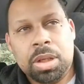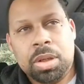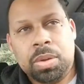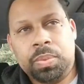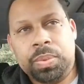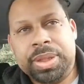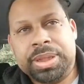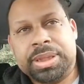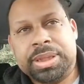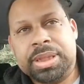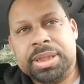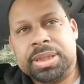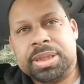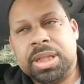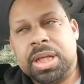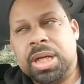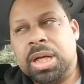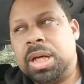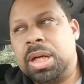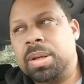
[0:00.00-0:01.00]
which is
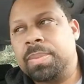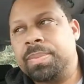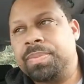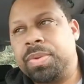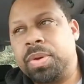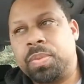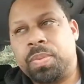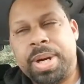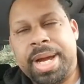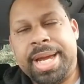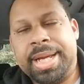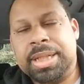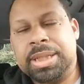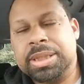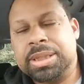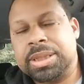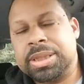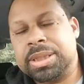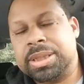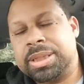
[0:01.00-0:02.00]
the rant he
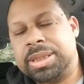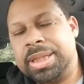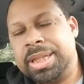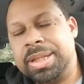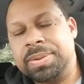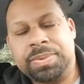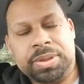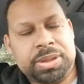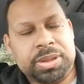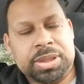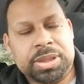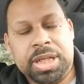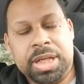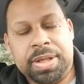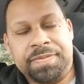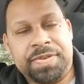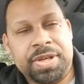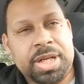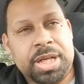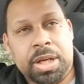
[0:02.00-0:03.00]
just did, which is a
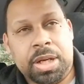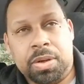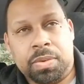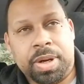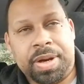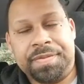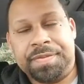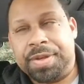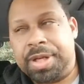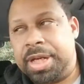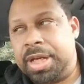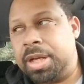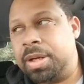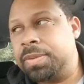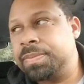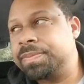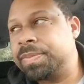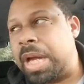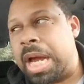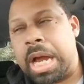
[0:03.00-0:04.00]
good video, great video.
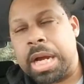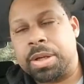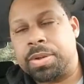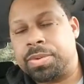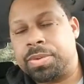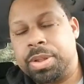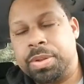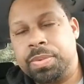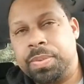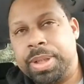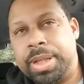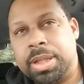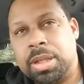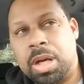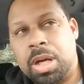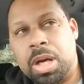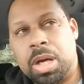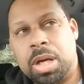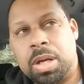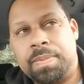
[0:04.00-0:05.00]
I agree with
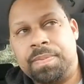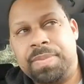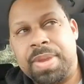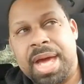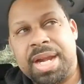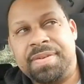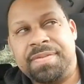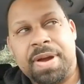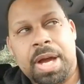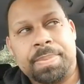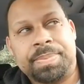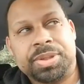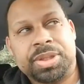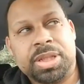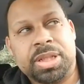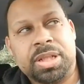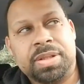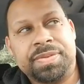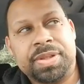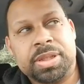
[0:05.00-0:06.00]

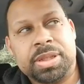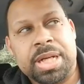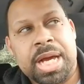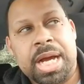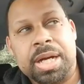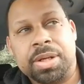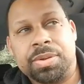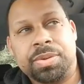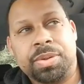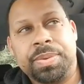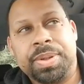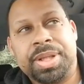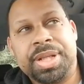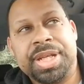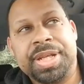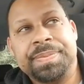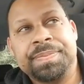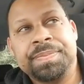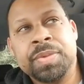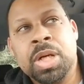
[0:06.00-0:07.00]
95% of it, and I agree with
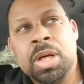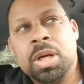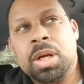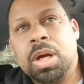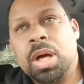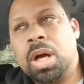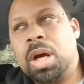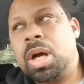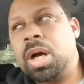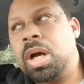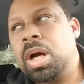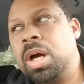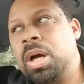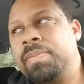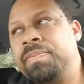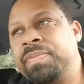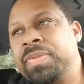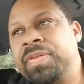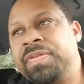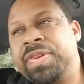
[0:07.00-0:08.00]
it.
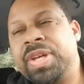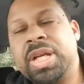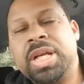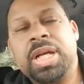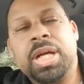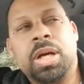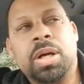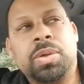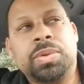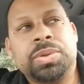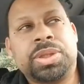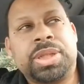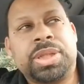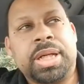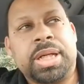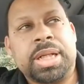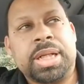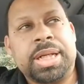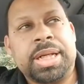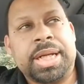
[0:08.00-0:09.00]
The videos
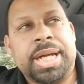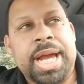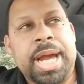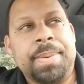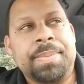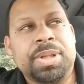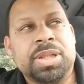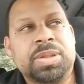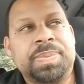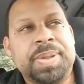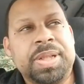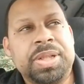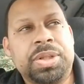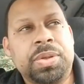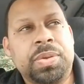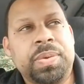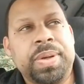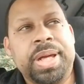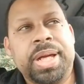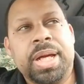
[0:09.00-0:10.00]
that Glenn and Cameron's
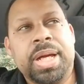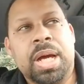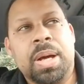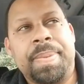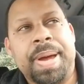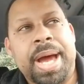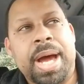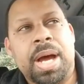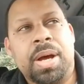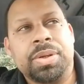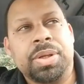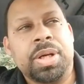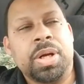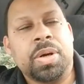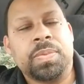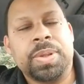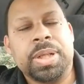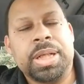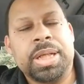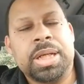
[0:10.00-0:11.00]
been doing about,
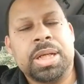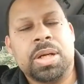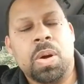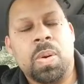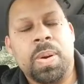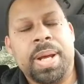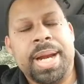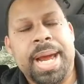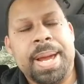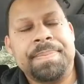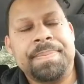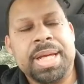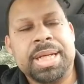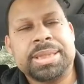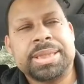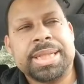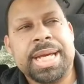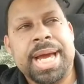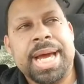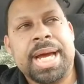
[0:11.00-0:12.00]
really going at
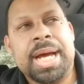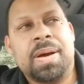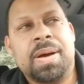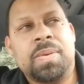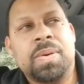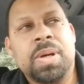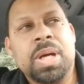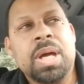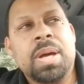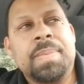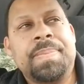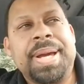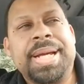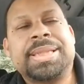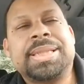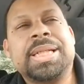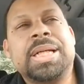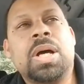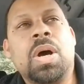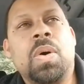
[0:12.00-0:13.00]
MGTOW,
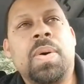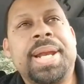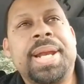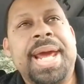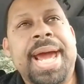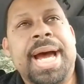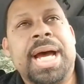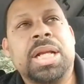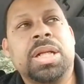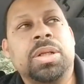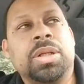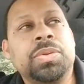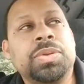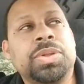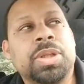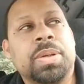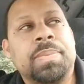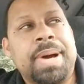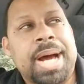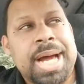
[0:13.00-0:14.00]
basically going at a
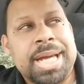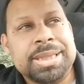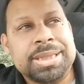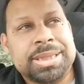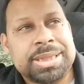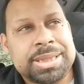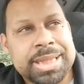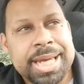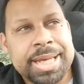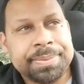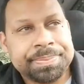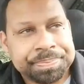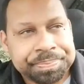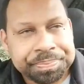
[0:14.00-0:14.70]
loser mindset